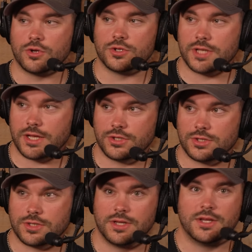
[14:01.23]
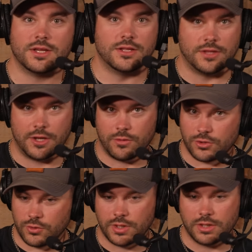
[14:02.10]
or is that just they were
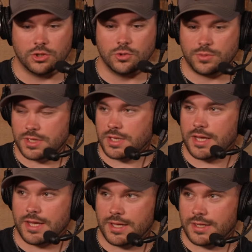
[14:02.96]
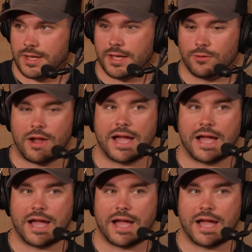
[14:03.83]
doing loops and, and right, like and on